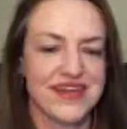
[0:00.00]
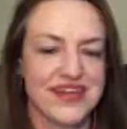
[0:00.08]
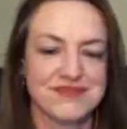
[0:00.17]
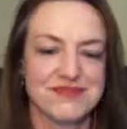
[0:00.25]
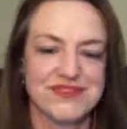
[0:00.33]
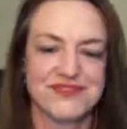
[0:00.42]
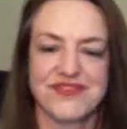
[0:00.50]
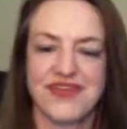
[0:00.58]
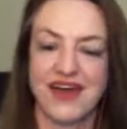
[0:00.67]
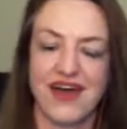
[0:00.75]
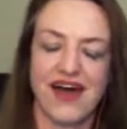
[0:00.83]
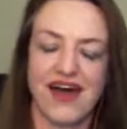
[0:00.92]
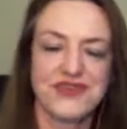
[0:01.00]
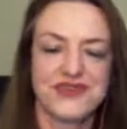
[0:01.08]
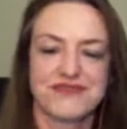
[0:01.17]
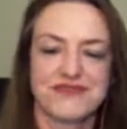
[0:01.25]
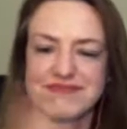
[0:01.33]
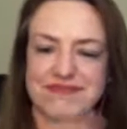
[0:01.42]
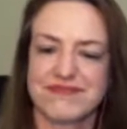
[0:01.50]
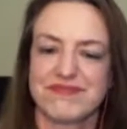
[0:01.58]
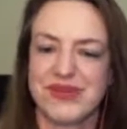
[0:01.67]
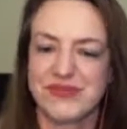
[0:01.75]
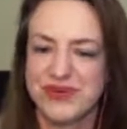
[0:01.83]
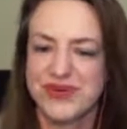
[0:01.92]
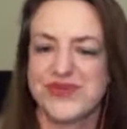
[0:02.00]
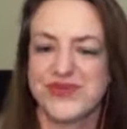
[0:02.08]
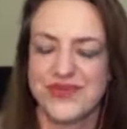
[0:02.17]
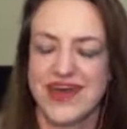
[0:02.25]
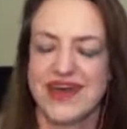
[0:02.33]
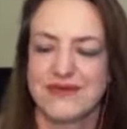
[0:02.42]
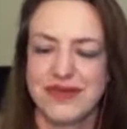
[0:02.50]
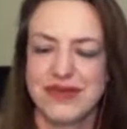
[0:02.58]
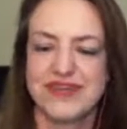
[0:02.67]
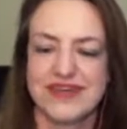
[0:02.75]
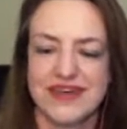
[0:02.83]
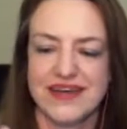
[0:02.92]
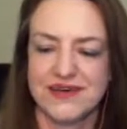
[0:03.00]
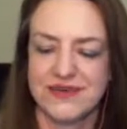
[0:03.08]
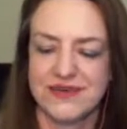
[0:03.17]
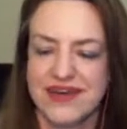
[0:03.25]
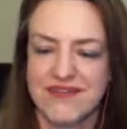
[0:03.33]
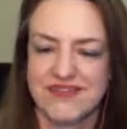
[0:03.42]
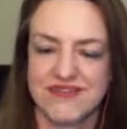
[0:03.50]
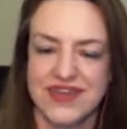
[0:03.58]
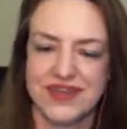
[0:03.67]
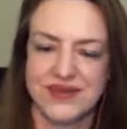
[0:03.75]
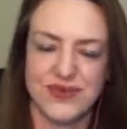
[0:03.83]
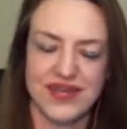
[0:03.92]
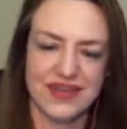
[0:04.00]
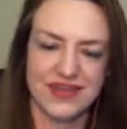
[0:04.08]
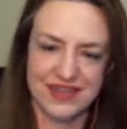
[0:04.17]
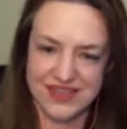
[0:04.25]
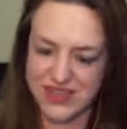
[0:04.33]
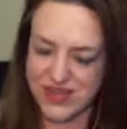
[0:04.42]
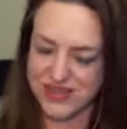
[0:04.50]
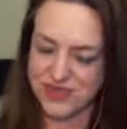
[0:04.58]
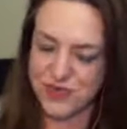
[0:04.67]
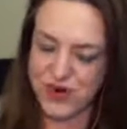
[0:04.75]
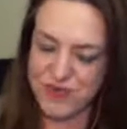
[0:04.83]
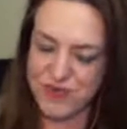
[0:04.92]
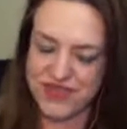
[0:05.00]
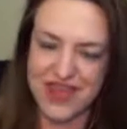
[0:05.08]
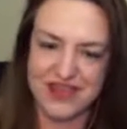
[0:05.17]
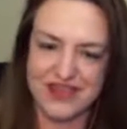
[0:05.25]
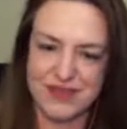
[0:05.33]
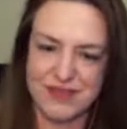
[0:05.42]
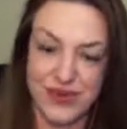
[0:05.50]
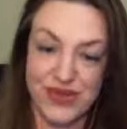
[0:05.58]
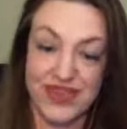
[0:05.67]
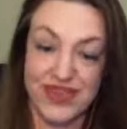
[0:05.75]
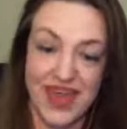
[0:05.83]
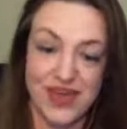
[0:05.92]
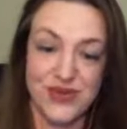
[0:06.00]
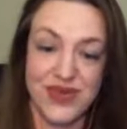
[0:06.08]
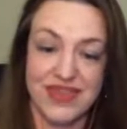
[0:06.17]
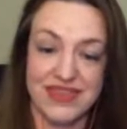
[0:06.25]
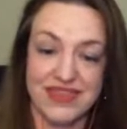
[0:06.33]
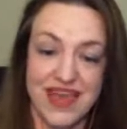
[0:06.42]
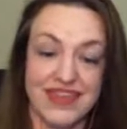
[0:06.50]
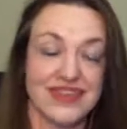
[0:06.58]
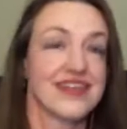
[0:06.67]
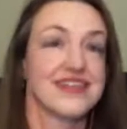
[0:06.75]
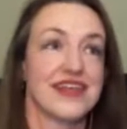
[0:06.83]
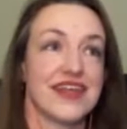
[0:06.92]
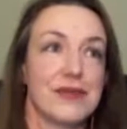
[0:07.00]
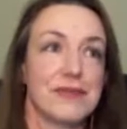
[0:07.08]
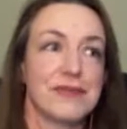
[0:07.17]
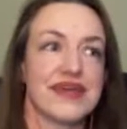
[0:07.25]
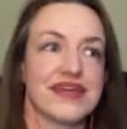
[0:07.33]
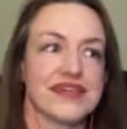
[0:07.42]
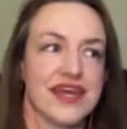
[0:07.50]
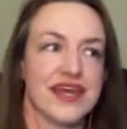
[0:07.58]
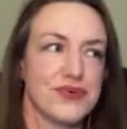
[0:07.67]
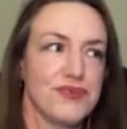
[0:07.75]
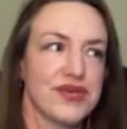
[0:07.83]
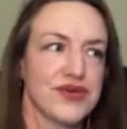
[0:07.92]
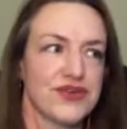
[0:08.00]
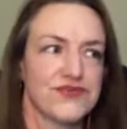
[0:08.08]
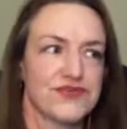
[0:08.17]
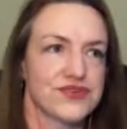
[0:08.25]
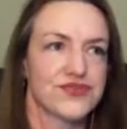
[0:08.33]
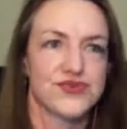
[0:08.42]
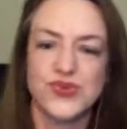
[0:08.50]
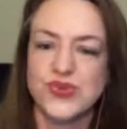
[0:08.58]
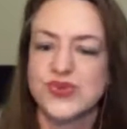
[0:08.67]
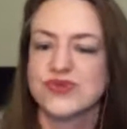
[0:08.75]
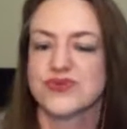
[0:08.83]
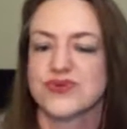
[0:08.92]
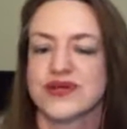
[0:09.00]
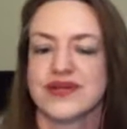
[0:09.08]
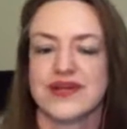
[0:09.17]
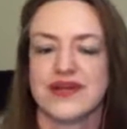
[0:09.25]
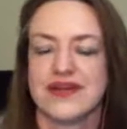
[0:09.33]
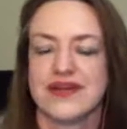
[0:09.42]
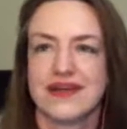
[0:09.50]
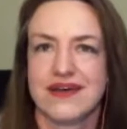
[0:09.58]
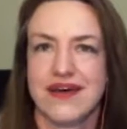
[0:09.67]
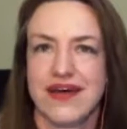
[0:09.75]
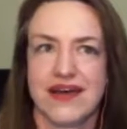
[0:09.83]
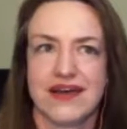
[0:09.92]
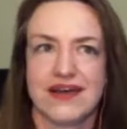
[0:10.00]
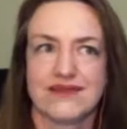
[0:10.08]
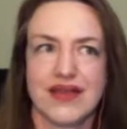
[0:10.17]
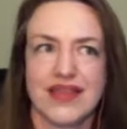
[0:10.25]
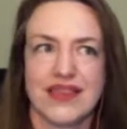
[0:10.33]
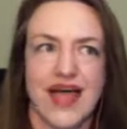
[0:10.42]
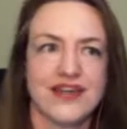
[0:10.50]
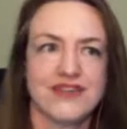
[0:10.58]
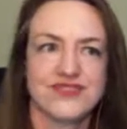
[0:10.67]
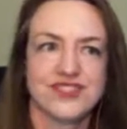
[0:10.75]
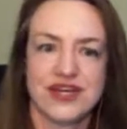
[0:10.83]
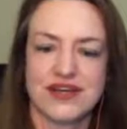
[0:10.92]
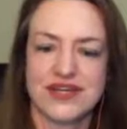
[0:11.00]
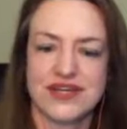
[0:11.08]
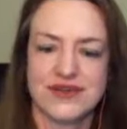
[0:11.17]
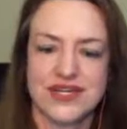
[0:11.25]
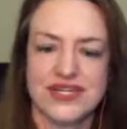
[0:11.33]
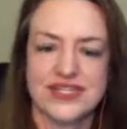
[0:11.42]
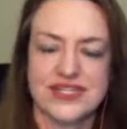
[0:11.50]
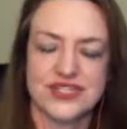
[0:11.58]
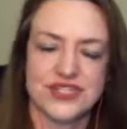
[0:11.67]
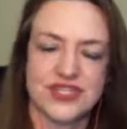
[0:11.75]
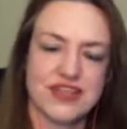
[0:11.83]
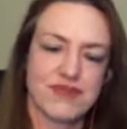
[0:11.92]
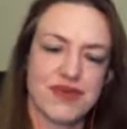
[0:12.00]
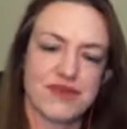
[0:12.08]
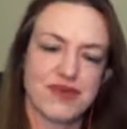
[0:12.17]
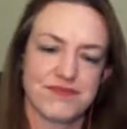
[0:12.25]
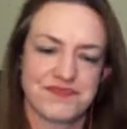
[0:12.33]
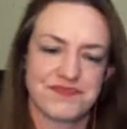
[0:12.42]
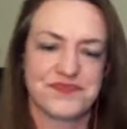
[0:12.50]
awesome if other people could do that. Maybe we'll have to find a way to talk to you more about that at some point, like how you got that set up, because that would be good for schools or a lot of charity organizations, maybe.